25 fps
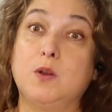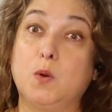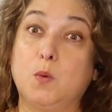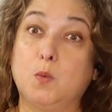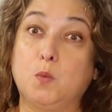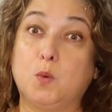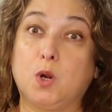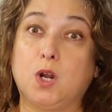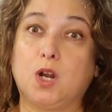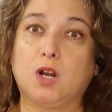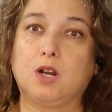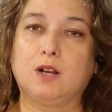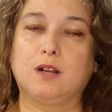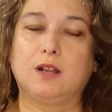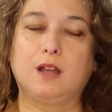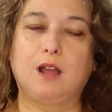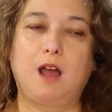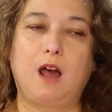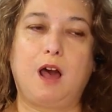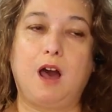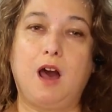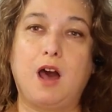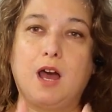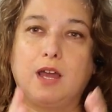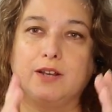work
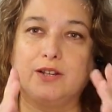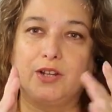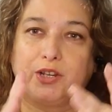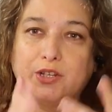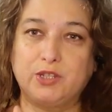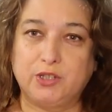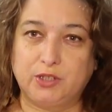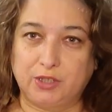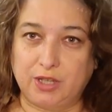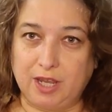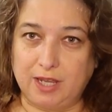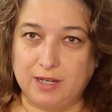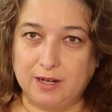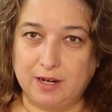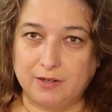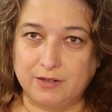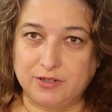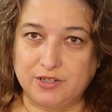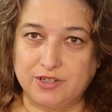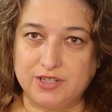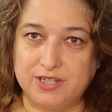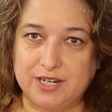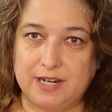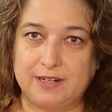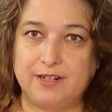on and
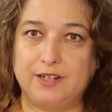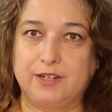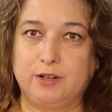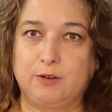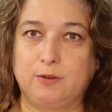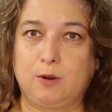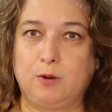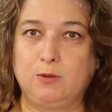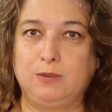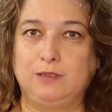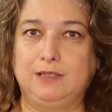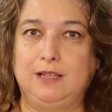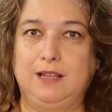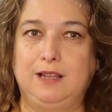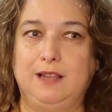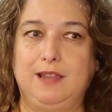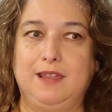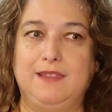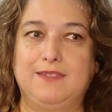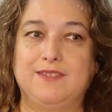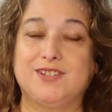understanding your own Lilith.